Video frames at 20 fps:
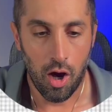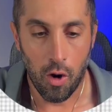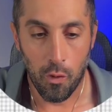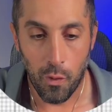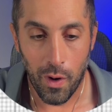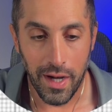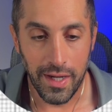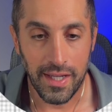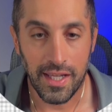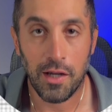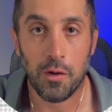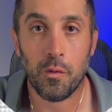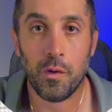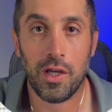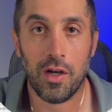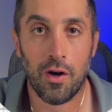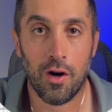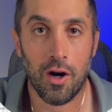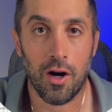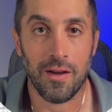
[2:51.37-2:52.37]
All right, here
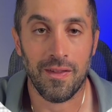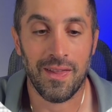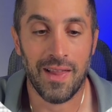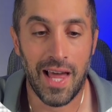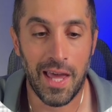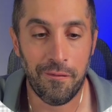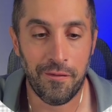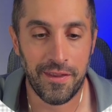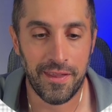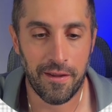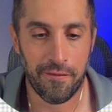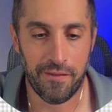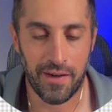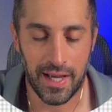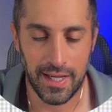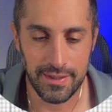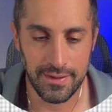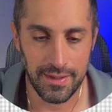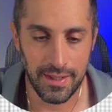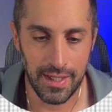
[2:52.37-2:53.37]
we are, Life in the
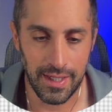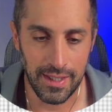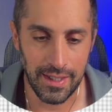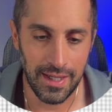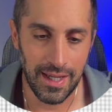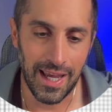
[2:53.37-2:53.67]
Fast Lane,